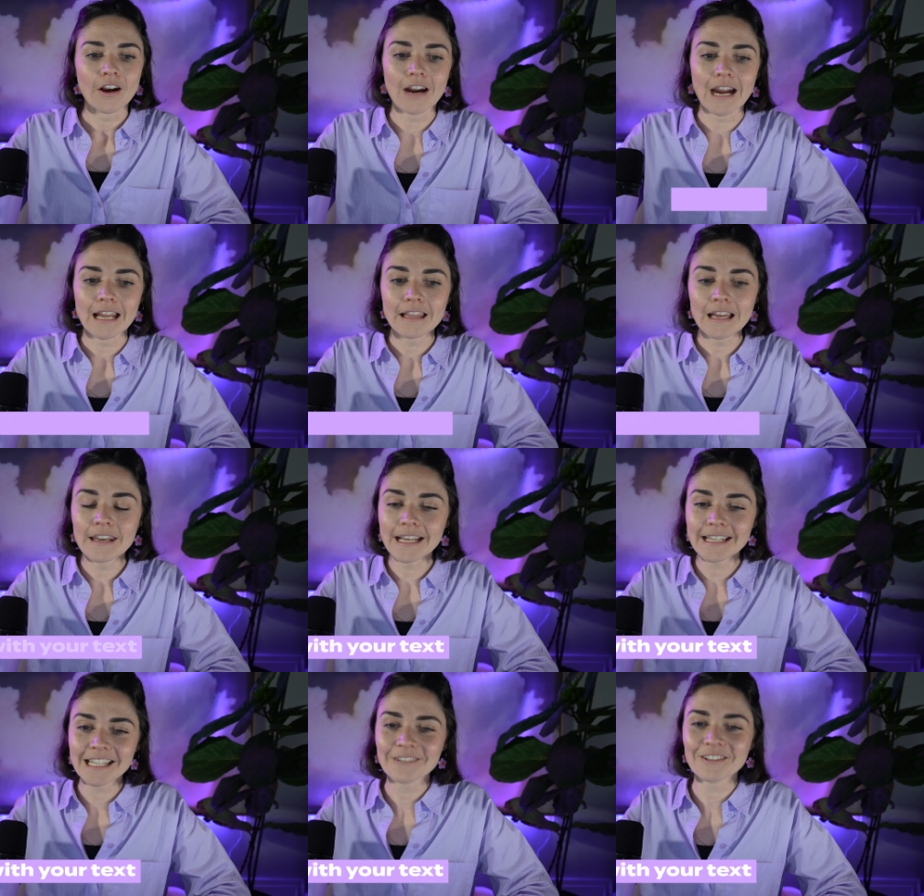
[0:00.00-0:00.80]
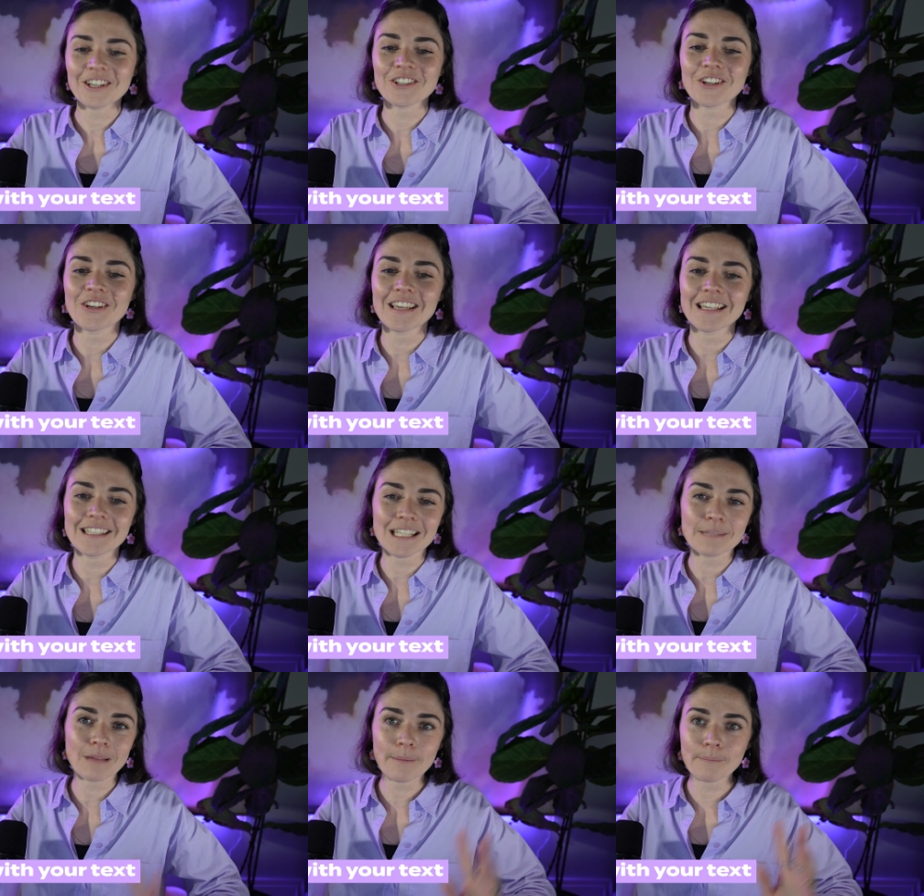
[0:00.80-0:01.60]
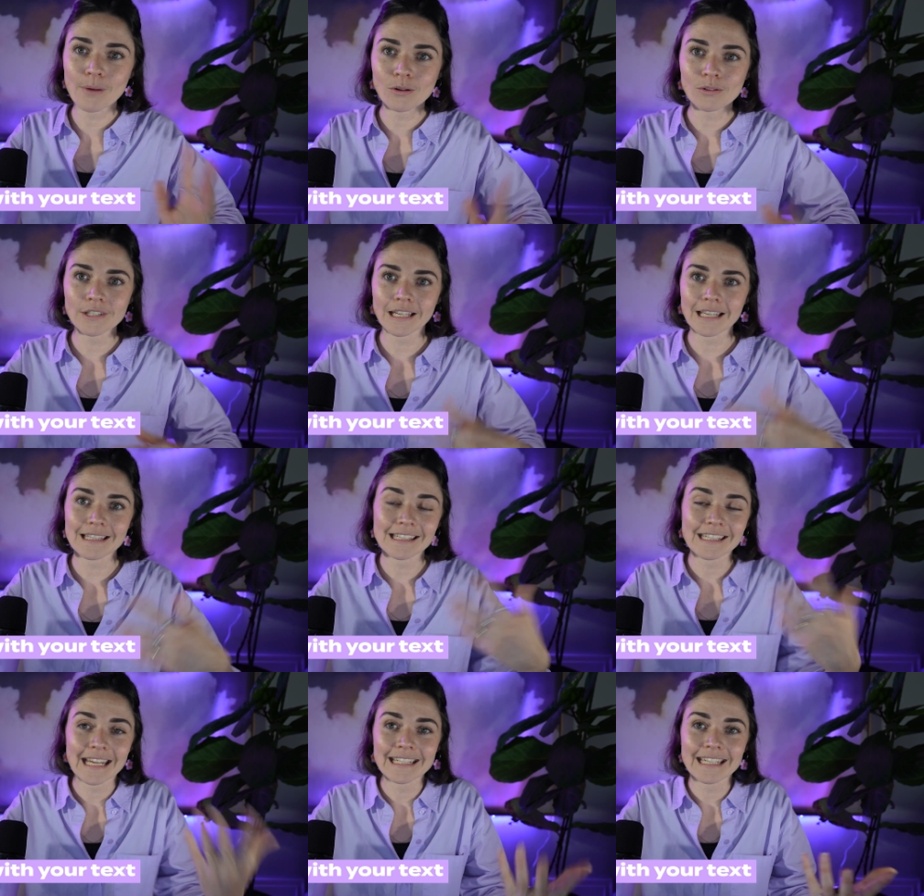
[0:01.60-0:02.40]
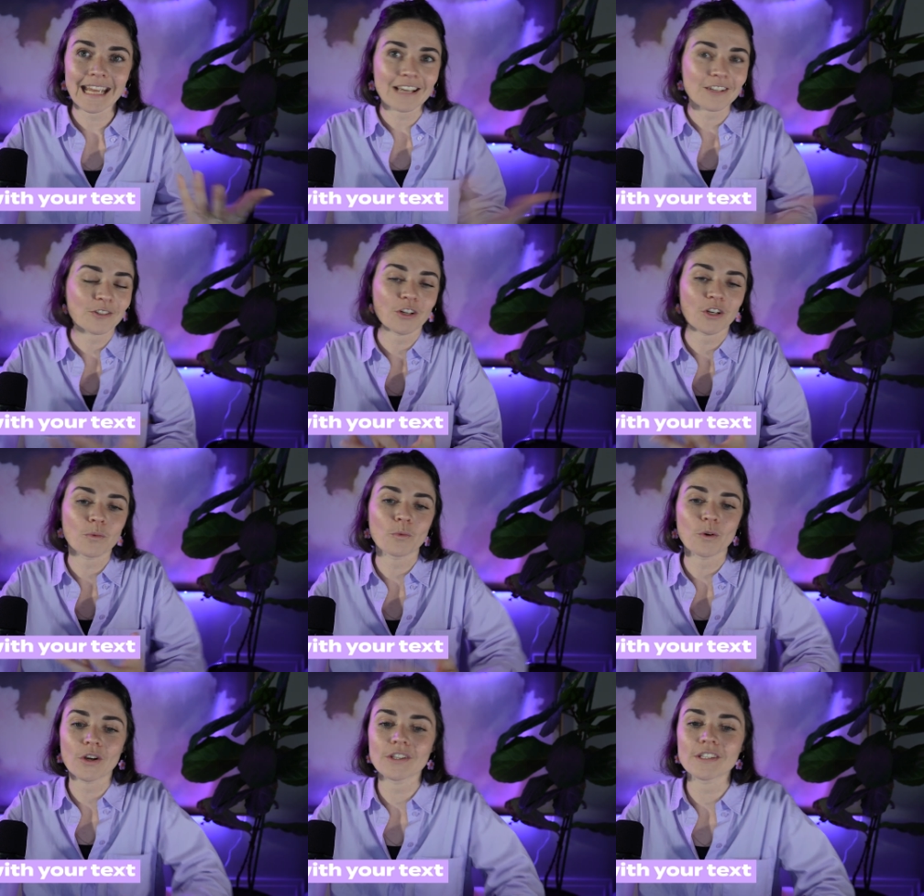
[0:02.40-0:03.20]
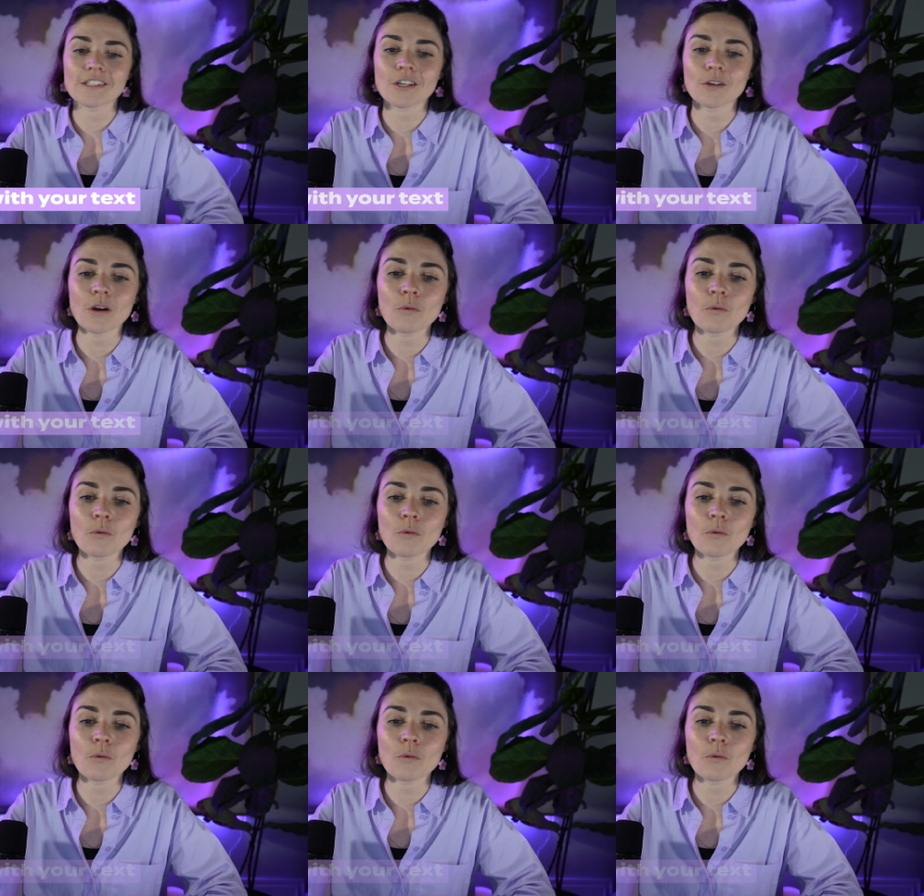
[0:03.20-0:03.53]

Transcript: right, the next thing I want to show you is just by bolding and standing out certain words. So